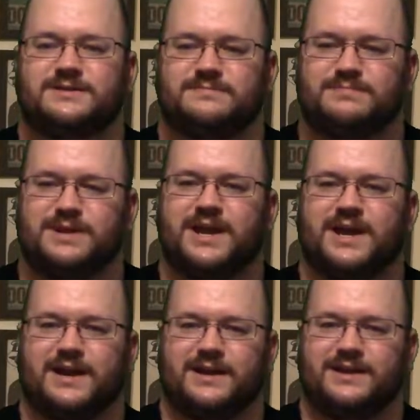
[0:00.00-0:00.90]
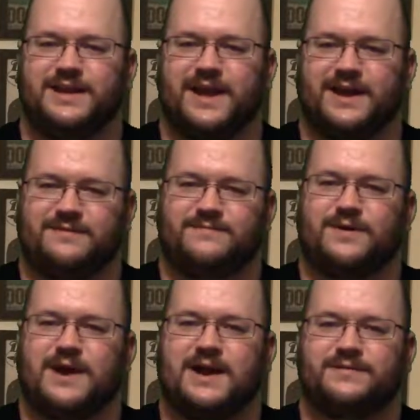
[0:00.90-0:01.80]
plan yet for
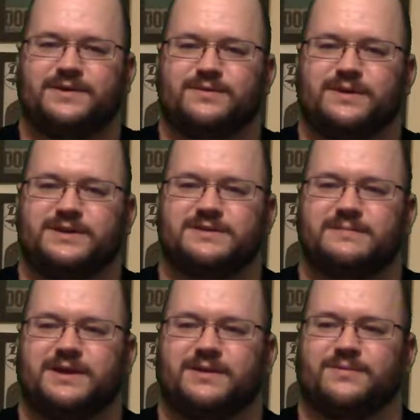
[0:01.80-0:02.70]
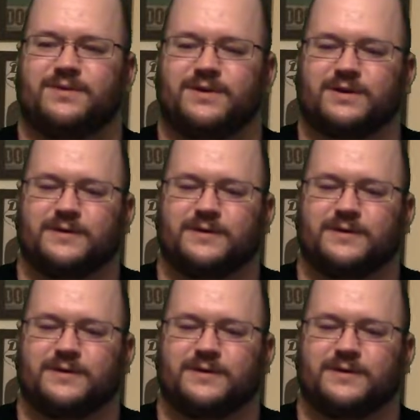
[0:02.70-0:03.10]
how they're going to make it work.